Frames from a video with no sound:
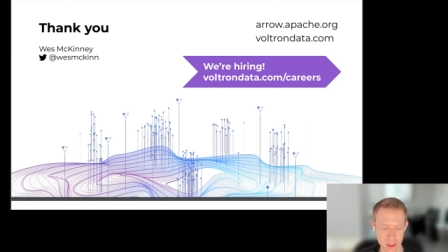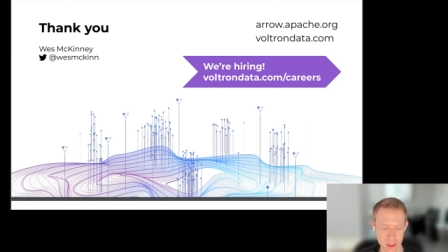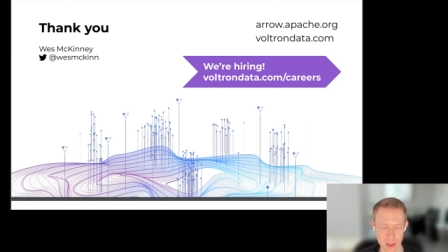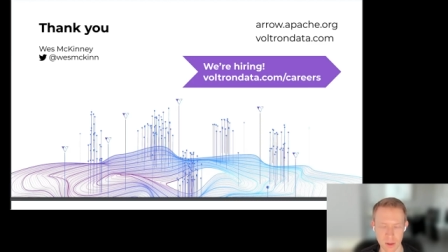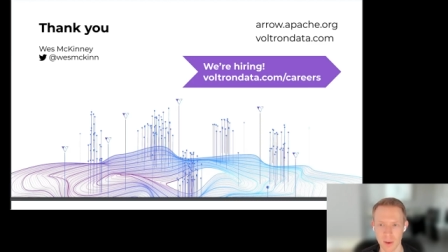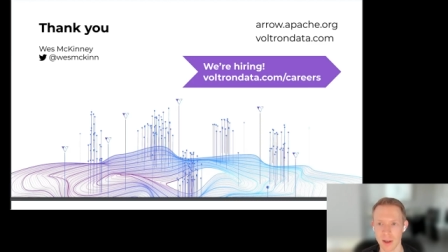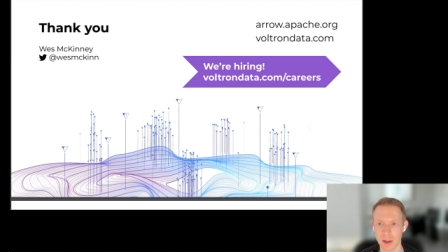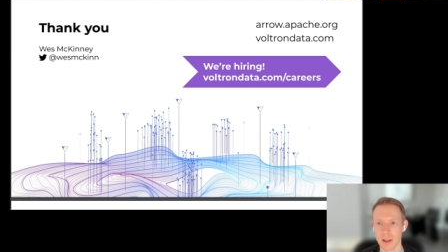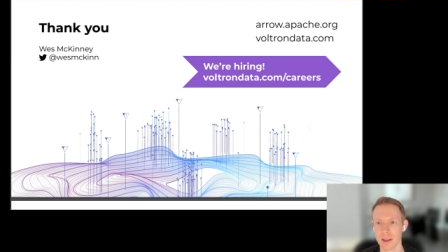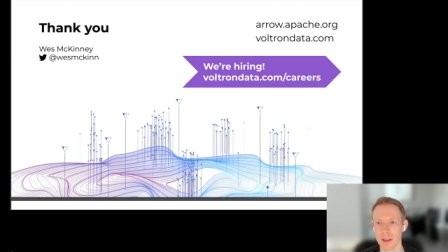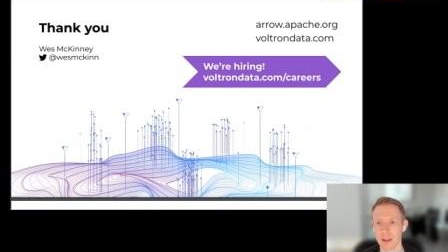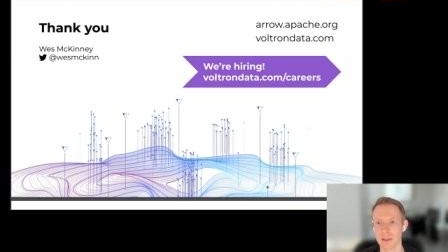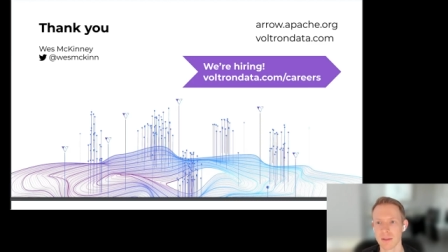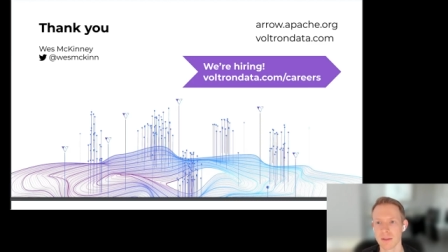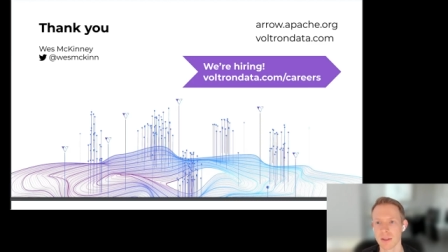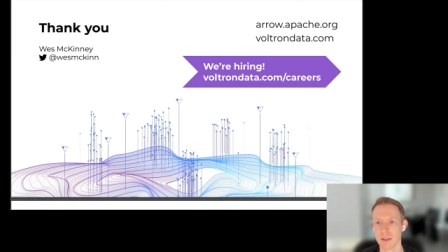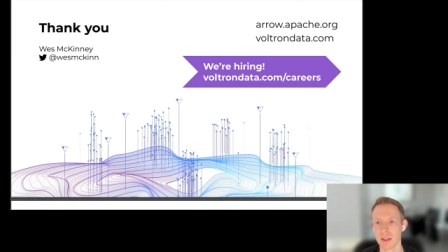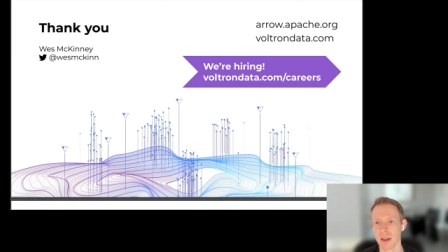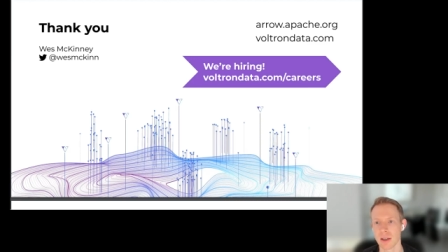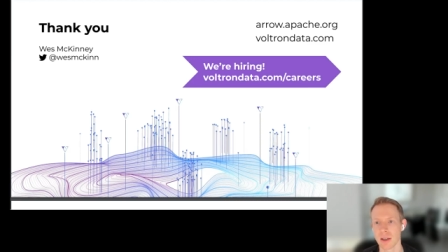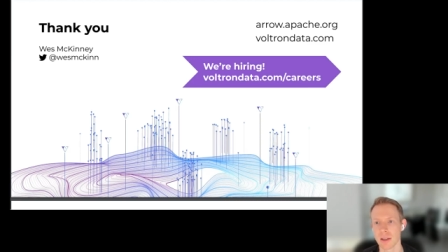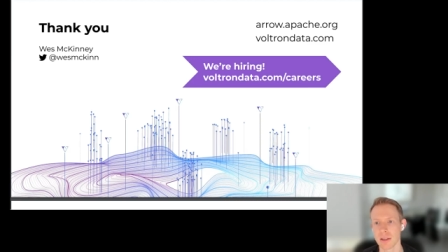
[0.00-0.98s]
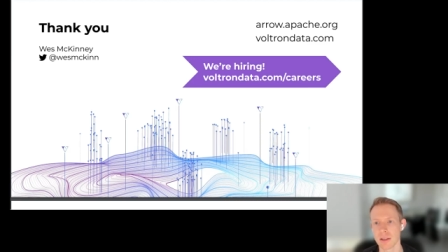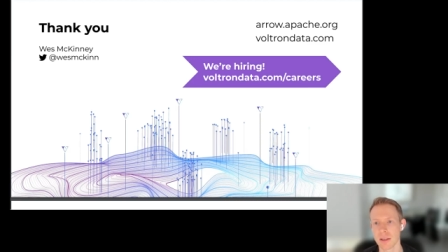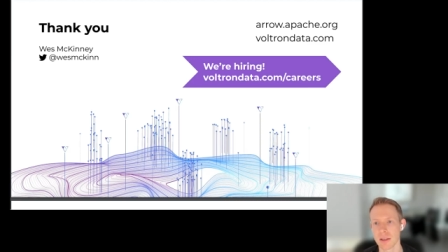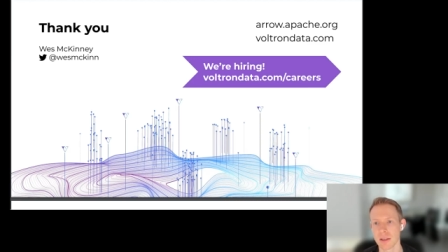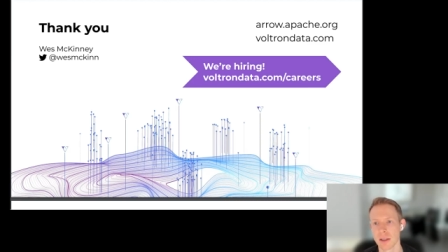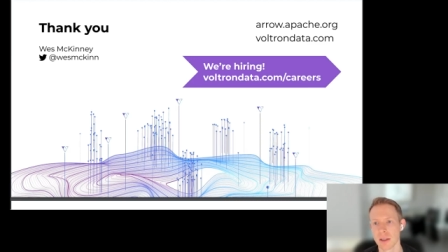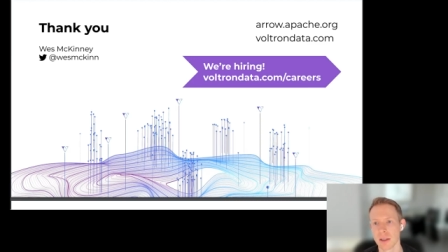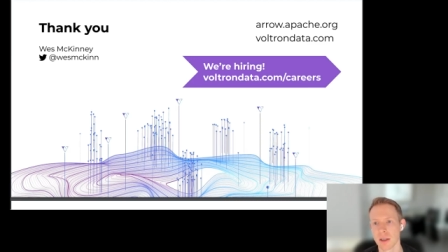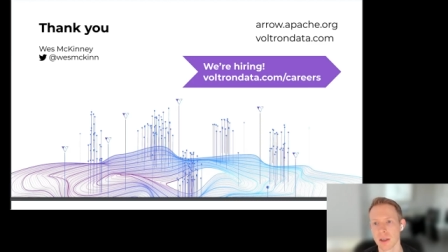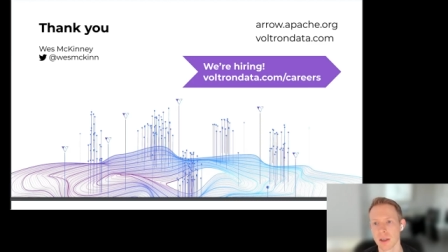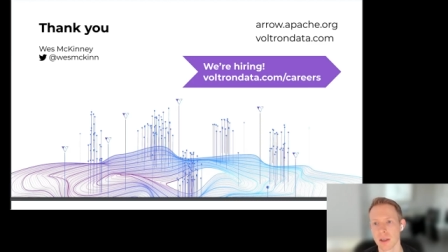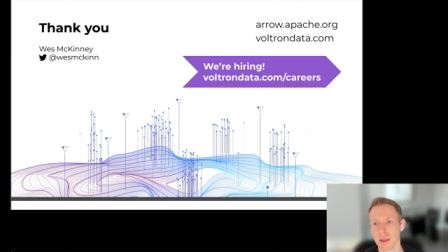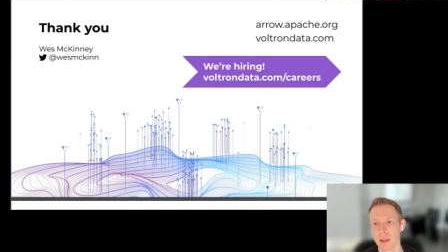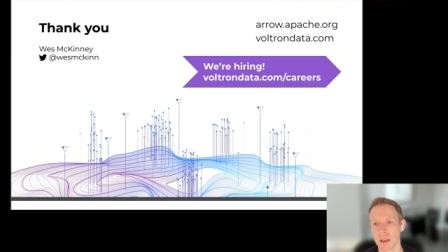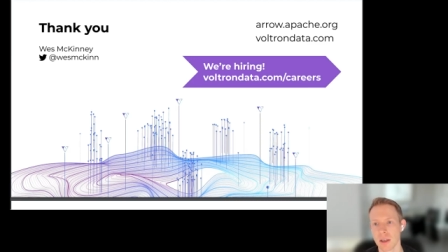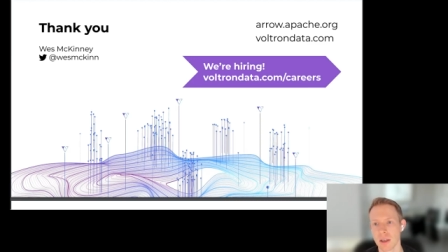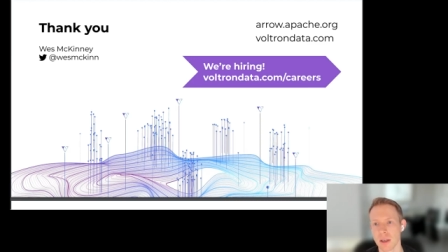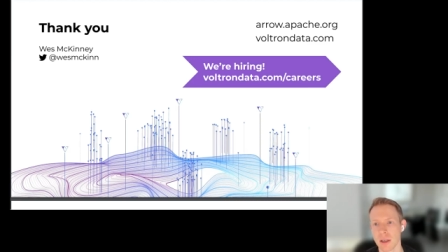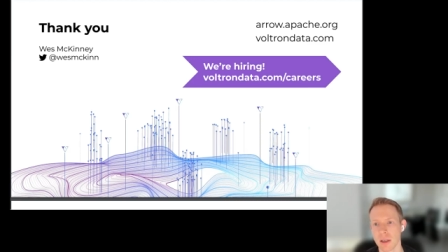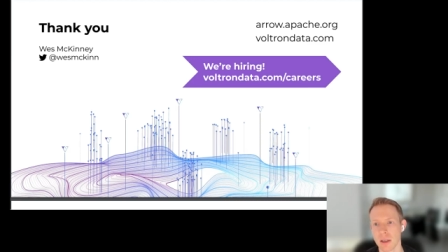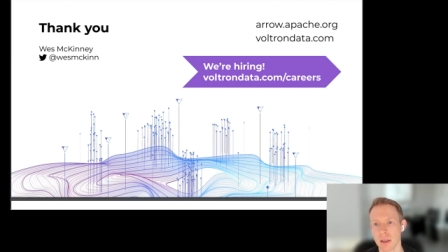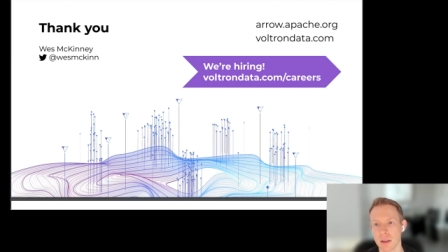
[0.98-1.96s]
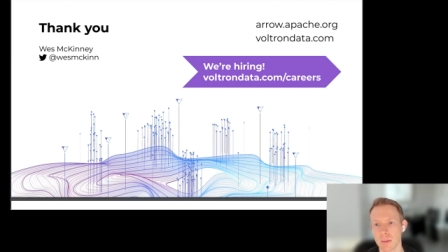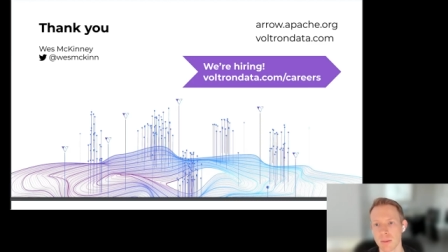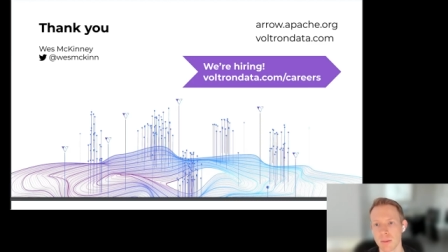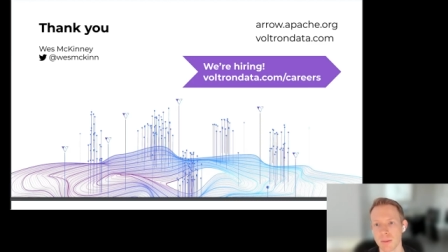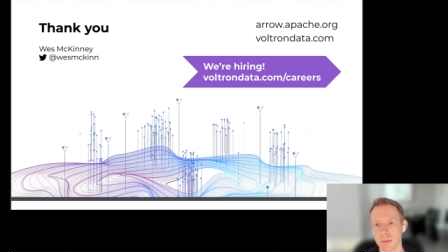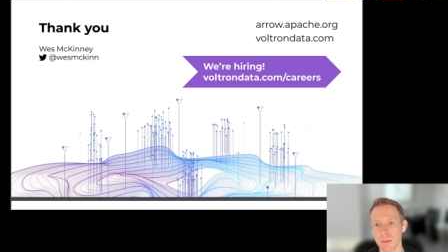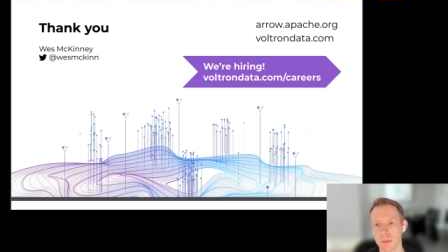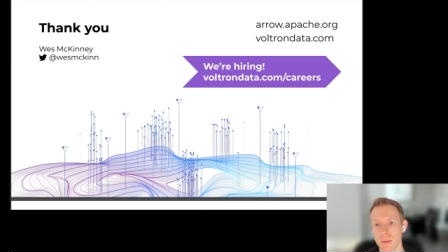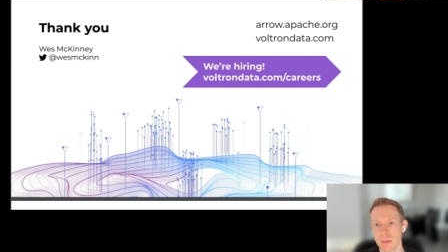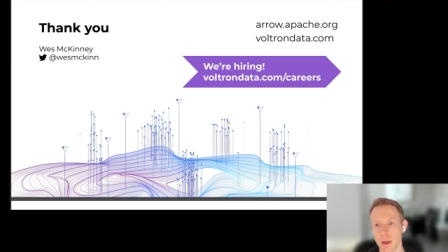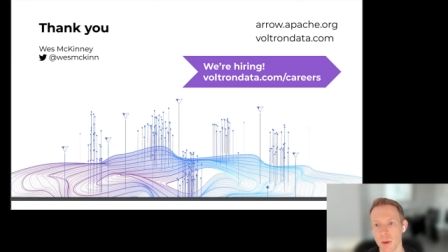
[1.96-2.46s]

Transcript: generate lots of tests. Um,